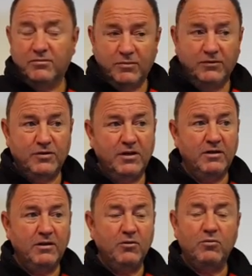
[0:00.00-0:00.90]
we've seen
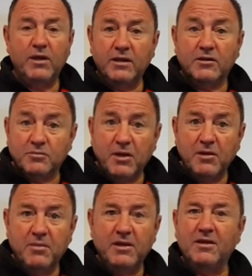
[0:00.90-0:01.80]
a little weakness
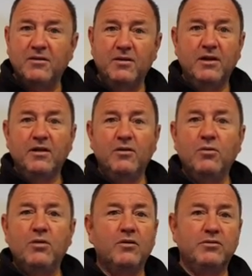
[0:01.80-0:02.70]
maybe, you know,
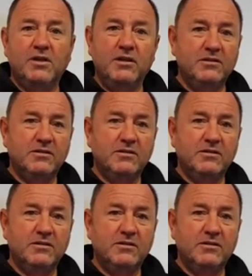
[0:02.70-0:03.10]
all those things.